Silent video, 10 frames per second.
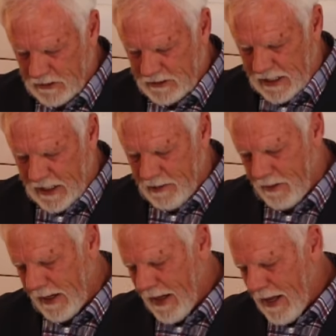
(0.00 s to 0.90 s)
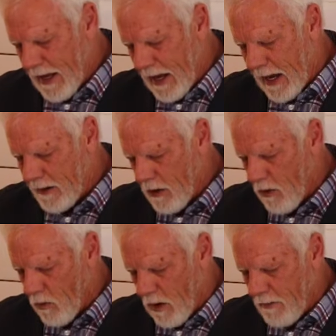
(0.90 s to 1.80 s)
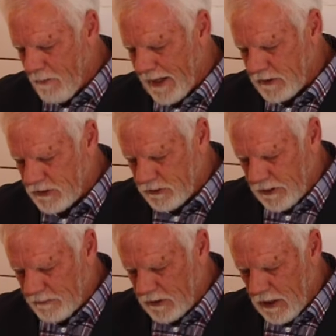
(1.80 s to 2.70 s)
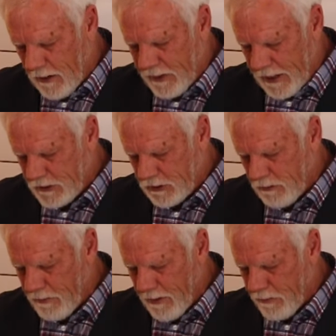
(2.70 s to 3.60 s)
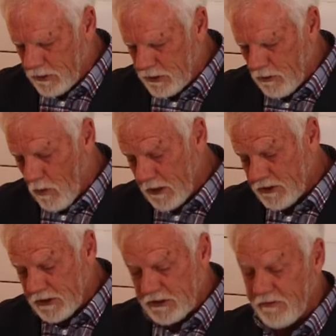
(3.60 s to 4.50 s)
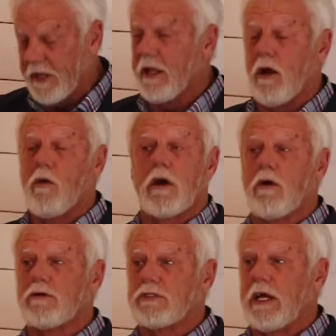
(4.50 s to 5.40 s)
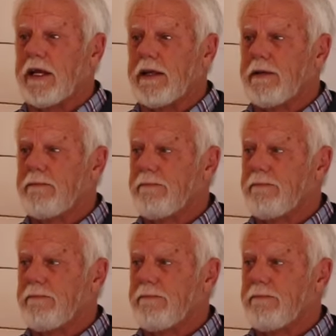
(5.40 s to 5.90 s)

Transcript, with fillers: as I, but I know what mainstream denominational members who watch this video are going to say.